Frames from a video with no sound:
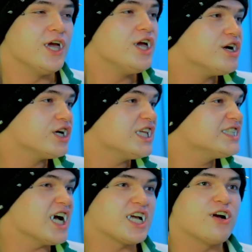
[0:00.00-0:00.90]
Serena's
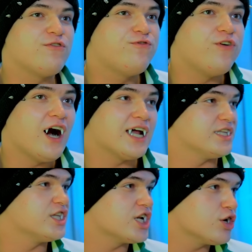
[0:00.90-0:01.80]
eyes are like headlights
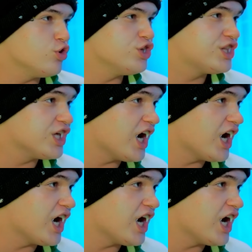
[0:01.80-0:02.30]
on a luxury